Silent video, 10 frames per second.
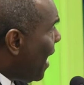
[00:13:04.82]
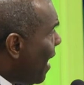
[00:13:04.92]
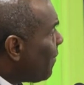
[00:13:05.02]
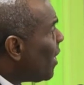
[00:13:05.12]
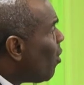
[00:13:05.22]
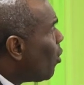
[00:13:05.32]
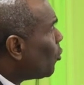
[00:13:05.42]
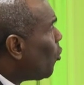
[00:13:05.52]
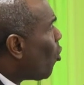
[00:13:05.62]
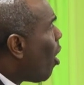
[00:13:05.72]
if the
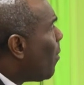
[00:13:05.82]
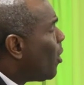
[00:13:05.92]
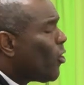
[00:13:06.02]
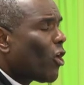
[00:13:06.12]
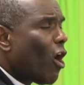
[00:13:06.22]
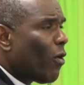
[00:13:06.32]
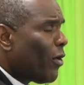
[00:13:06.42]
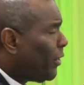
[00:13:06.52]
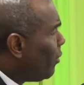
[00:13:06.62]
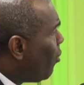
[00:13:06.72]
longshore current